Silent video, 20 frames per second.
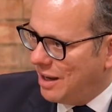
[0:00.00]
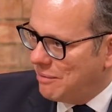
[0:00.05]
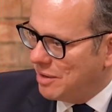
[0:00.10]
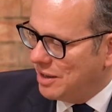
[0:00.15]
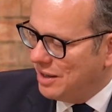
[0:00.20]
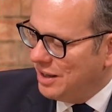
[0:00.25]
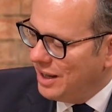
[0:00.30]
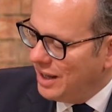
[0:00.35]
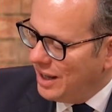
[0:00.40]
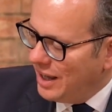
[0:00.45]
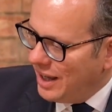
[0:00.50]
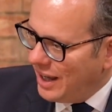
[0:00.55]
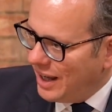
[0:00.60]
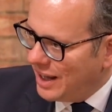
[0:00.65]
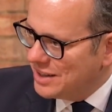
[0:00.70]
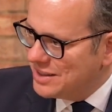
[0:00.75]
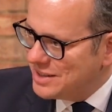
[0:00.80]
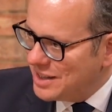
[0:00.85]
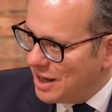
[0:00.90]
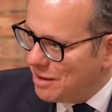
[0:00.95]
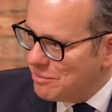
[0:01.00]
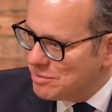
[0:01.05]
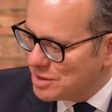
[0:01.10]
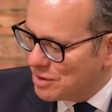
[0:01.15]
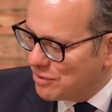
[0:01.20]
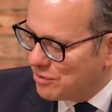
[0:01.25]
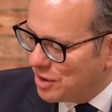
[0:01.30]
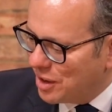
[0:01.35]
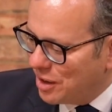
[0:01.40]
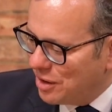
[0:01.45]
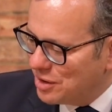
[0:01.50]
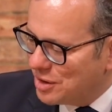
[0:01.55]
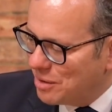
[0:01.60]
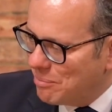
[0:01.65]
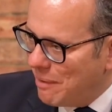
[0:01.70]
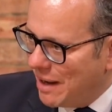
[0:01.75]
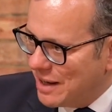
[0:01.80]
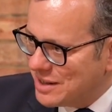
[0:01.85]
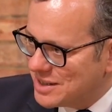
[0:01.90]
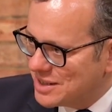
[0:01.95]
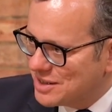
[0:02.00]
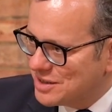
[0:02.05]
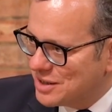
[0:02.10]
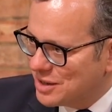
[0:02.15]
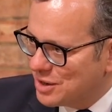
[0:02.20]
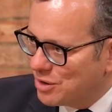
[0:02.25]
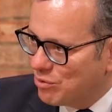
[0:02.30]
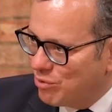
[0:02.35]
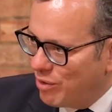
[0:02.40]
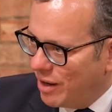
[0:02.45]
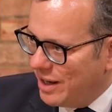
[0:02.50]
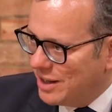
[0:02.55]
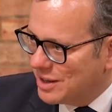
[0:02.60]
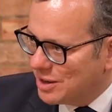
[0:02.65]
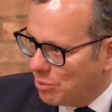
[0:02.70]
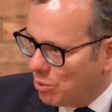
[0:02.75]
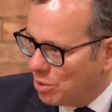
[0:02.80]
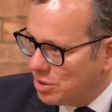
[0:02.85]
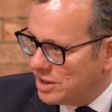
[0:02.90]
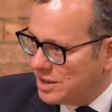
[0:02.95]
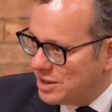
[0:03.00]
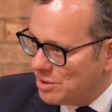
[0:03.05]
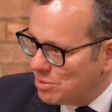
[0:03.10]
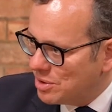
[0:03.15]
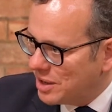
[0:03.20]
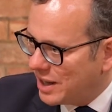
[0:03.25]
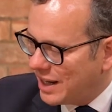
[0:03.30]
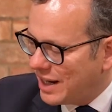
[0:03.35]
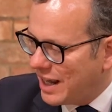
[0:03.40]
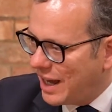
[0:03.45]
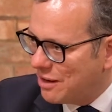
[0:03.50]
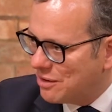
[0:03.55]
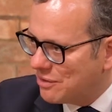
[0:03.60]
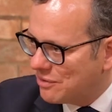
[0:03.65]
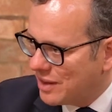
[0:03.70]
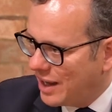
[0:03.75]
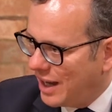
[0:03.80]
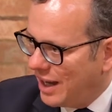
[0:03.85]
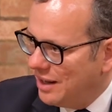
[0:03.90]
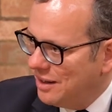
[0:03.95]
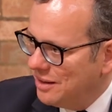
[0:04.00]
I mean, in terms of the message to the reader, what did you want to get out of that?